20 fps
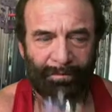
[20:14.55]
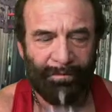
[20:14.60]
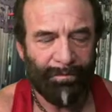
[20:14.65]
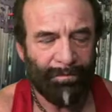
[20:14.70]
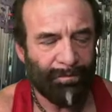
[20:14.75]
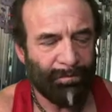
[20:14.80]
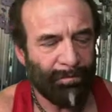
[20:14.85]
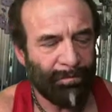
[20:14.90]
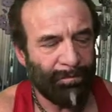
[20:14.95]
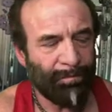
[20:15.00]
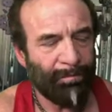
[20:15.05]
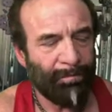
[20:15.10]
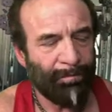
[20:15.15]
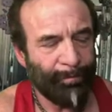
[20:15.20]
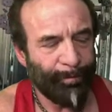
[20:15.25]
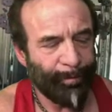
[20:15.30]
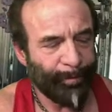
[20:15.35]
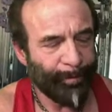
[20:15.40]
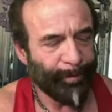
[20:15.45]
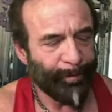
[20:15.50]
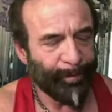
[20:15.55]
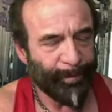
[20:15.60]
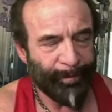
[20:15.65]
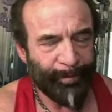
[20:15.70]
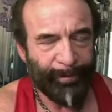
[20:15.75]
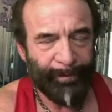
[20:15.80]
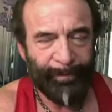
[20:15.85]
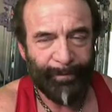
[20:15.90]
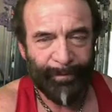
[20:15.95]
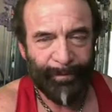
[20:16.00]
Mm. I'm just
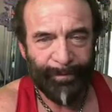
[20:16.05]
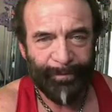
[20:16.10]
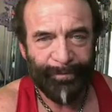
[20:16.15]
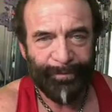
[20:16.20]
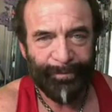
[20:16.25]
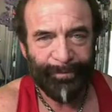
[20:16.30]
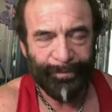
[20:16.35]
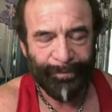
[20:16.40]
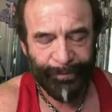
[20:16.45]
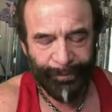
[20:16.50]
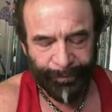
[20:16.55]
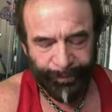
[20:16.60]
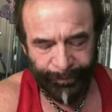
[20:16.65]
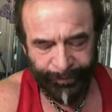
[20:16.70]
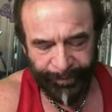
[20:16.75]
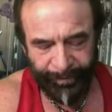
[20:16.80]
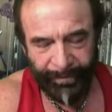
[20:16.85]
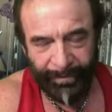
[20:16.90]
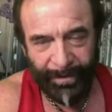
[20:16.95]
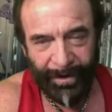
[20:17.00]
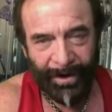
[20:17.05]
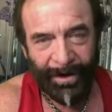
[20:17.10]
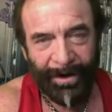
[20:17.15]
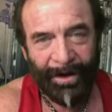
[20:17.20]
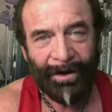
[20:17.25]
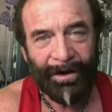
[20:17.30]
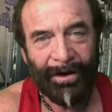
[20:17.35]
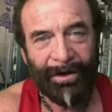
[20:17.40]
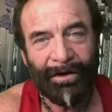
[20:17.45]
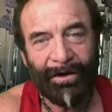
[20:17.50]
thinking to myself, "I'm
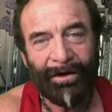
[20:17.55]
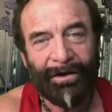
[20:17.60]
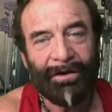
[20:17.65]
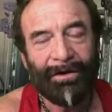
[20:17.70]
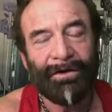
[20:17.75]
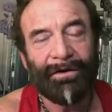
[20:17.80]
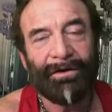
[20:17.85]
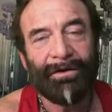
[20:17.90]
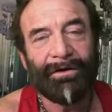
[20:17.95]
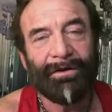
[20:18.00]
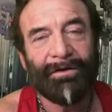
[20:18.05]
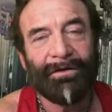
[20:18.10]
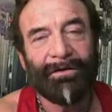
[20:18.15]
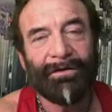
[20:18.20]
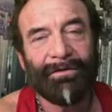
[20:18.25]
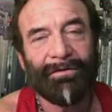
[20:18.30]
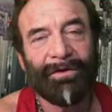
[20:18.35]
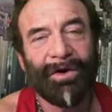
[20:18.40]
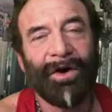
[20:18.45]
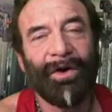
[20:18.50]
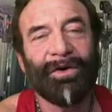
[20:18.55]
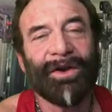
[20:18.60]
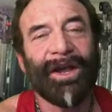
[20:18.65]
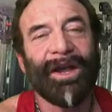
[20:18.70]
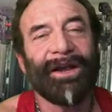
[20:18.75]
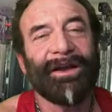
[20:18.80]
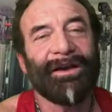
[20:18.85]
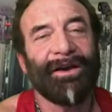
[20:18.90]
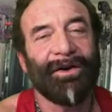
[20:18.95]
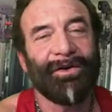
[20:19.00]
47." You're well,
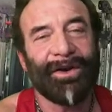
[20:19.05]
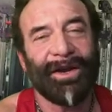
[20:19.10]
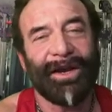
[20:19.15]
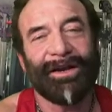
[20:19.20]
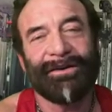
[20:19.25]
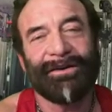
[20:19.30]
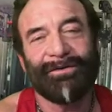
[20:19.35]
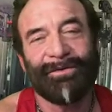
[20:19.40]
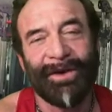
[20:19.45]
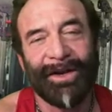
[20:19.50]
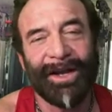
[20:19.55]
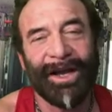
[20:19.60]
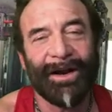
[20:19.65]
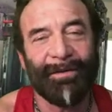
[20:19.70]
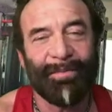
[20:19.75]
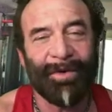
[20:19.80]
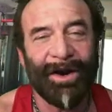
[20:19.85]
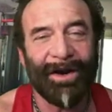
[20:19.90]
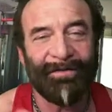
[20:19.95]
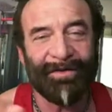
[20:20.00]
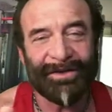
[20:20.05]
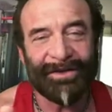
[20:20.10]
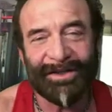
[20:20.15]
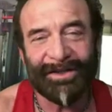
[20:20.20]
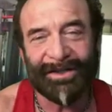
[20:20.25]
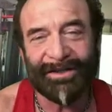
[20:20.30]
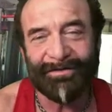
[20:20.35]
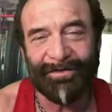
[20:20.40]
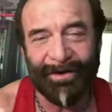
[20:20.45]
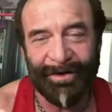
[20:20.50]
okay, okay. We got to preface
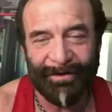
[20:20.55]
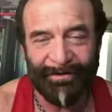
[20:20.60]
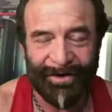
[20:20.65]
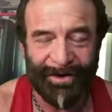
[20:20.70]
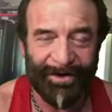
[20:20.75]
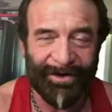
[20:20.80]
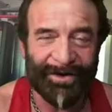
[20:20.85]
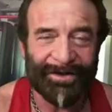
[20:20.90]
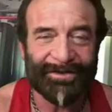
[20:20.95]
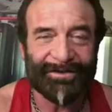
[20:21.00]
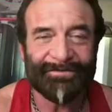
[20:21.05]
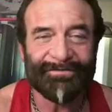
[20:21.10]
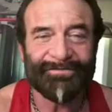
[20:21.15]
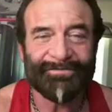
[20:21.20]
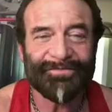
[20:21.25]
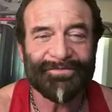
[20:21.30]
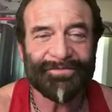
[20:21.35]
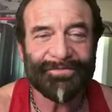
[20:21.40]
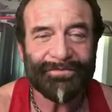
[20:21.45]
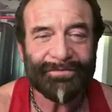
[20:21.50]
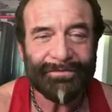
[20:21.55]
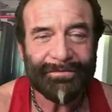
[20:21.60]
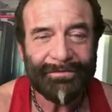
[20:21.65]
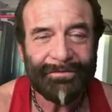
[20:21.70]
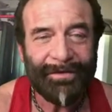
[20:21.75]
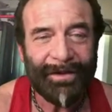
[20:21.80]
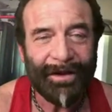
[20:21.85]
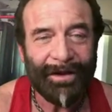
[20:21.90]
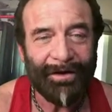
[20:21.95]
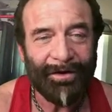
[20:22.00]
this for the viewers. Yeah,
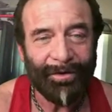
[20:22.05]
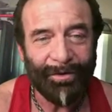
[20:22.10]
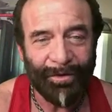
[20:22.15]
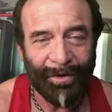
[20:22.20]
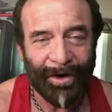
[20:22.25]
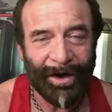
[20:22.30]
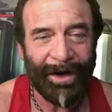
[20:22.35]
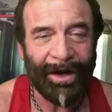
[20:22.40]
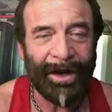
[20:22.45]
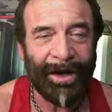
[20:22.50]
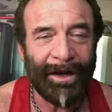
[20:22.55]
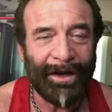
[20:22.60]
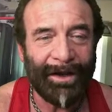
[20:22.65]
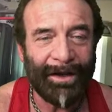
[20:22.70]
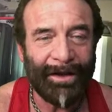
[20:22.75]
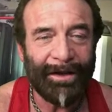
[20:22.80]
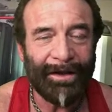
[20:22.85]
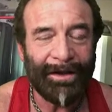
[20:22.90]
Ray.